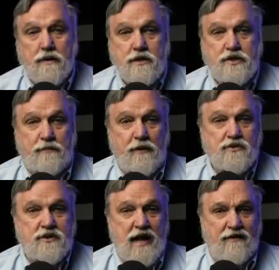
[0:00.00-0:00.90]

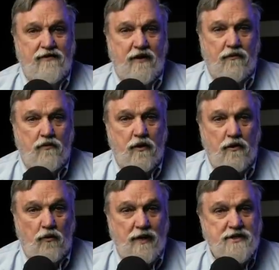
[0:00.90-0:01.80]
Suppose an advocate of
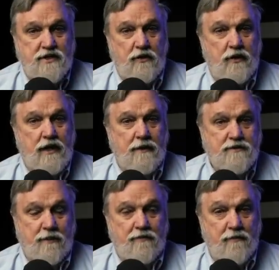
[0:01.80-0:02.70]
critical race theory comes
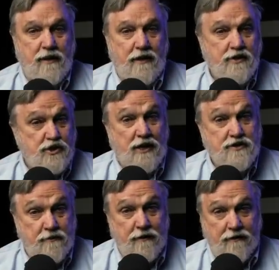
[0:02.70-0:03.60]
up to me and
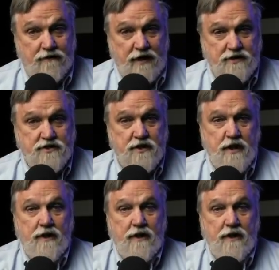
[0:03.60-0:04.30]
shouts in my face